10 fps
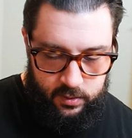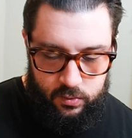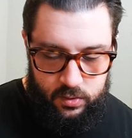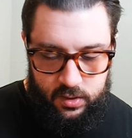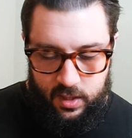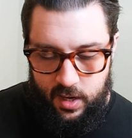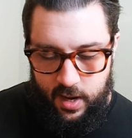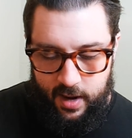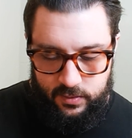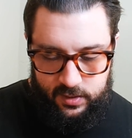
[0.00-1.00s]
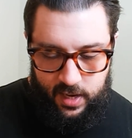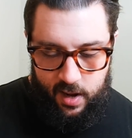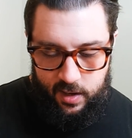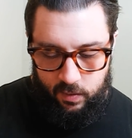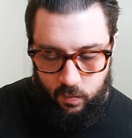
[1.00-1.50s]
this was the
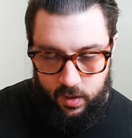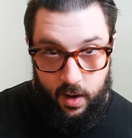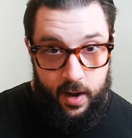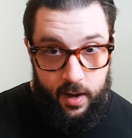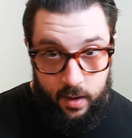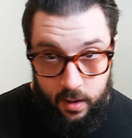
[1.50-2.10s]
outstanding one I